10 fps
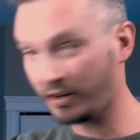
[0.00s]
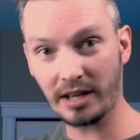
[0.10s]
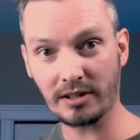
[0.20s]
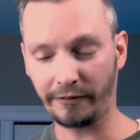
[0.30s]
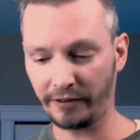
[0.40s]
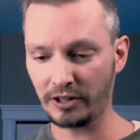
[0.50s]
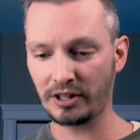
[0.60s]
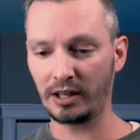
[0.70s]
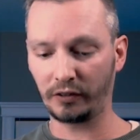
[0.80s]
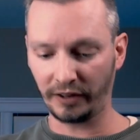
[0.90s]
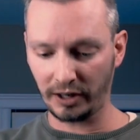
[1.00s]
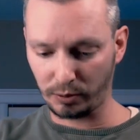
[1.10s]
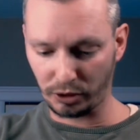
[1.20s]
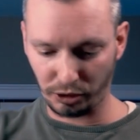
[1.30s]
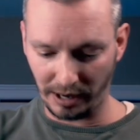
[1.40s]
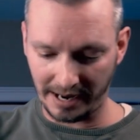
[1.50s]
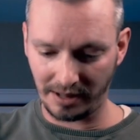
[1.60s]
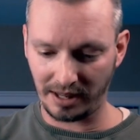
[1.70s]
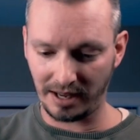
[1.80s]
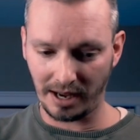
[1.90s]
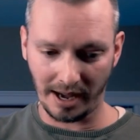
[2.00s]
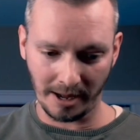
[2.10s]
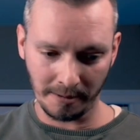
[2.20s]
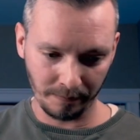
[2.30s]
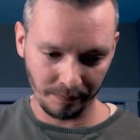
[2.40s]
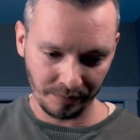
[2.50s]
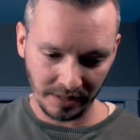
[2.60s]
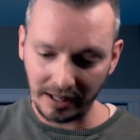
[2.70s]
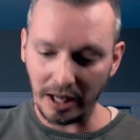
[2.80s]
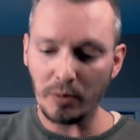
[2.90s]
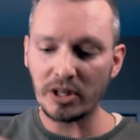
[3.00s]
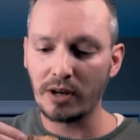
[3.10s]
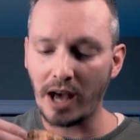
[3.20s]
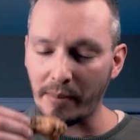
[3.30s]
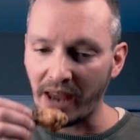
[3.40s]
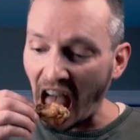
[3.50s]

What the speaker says: so first things first, we're trying the Kiwi Tsunami.